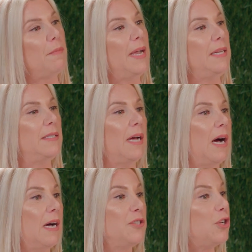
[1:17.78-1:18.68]
might
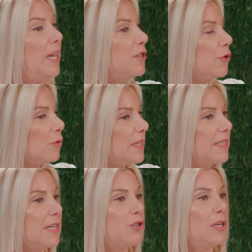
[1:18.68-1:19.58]
change their
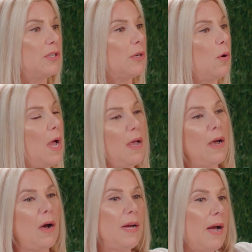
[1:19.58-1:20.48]
decision. So
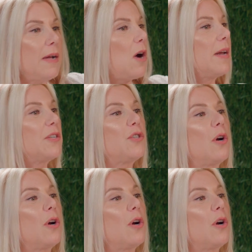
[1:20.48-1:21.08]
I kind of